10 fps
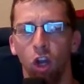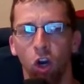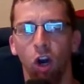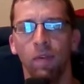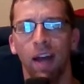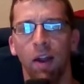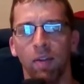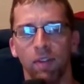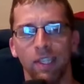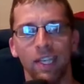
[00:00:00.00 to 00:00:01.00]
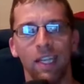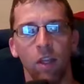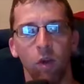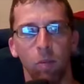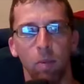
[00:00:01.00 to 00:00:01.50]
carve out a physique
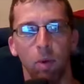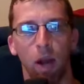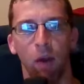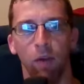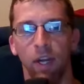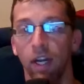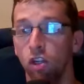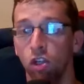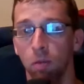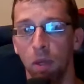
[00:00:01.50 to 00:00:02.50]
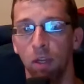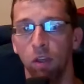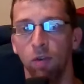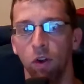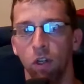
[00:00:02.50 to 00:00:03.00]
that you can be proud of, in addition to
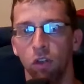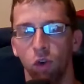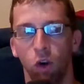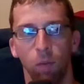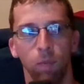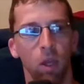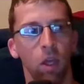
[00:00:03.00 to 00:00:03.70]
making you very strong.